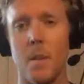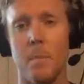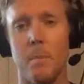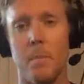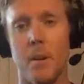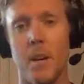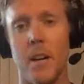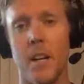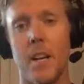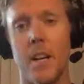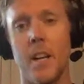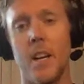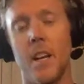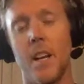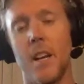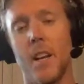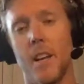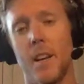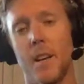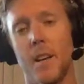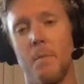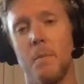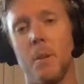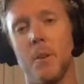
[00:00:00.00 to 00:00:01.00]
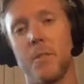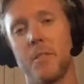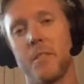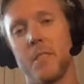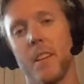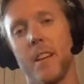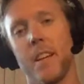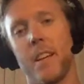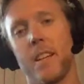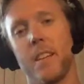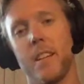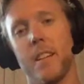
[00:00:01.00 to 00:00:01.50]
But most
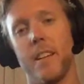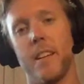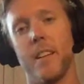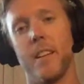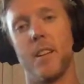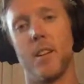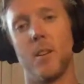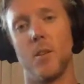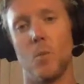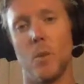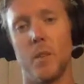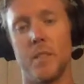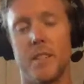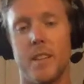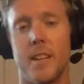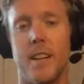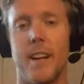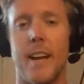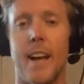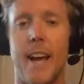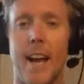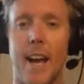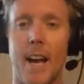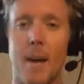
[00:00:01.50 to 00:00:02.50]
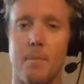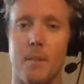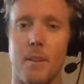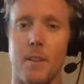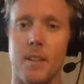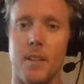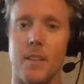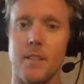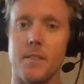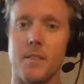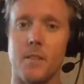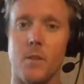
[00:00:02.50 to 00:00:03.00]
likely what's going to
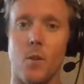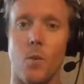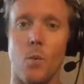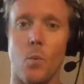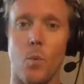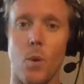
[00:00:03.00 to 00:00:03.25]
happen is